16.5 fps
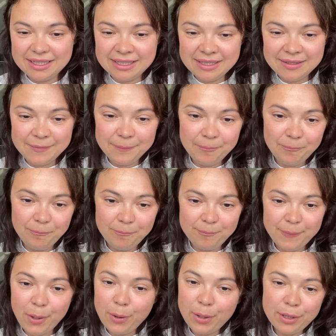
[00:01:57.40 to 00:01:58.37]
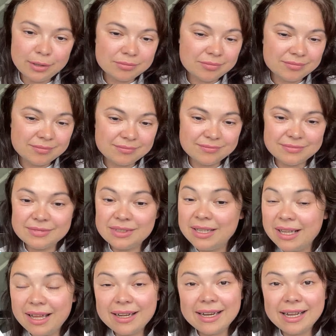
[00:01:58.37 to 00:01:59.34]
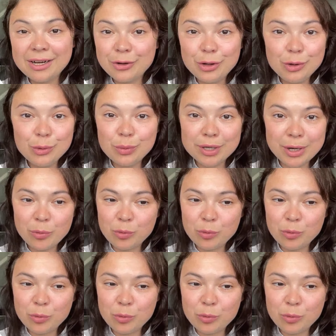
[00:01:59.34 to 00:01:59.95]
Okay, not at all what